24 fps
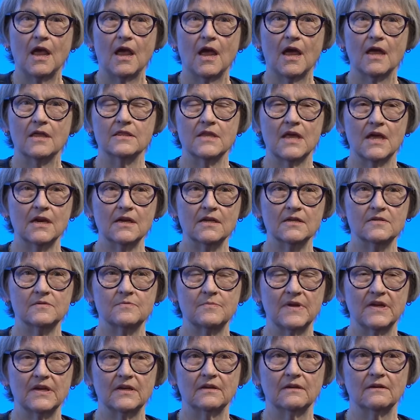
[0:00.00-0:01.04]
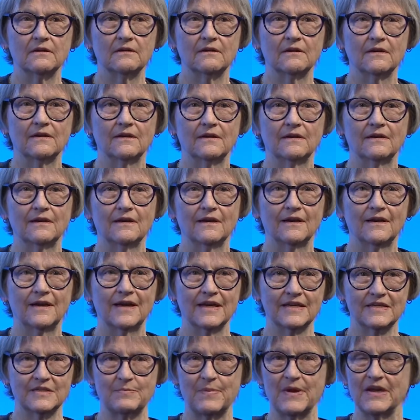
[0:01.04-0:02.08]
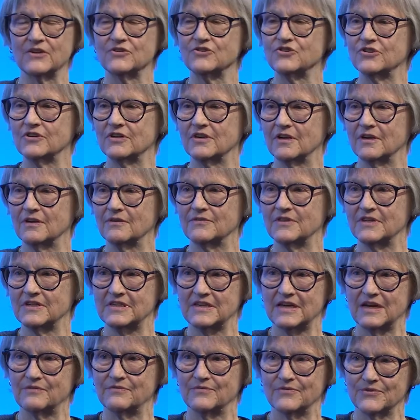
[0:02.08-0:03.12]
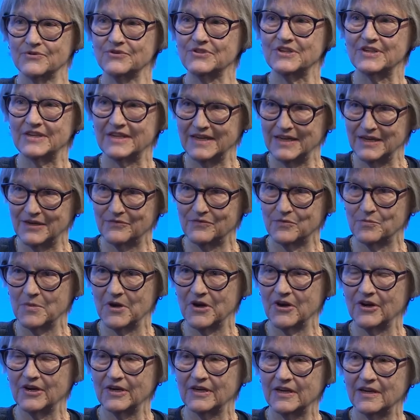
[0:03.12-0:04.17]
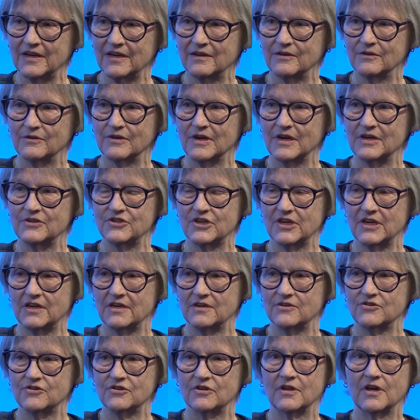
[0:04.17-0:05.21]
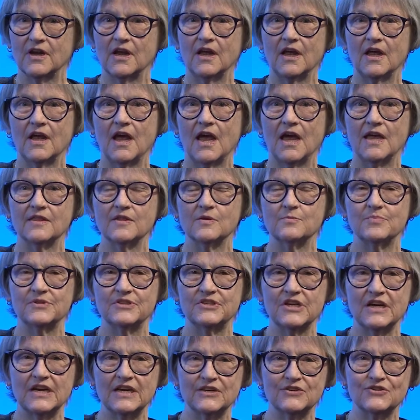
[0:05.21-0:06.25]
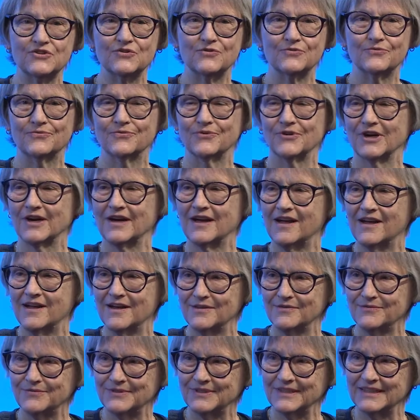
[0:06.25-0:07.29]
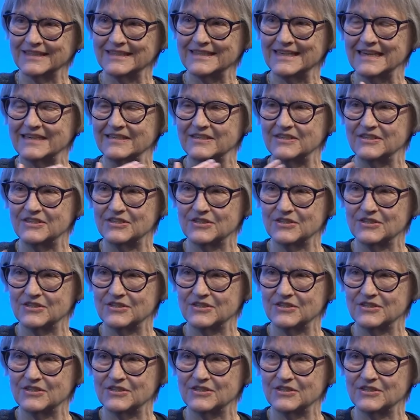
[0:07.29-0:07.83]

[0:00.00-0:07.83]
And that has meant a expansion of the diversity of American higher education and the potential for conflict and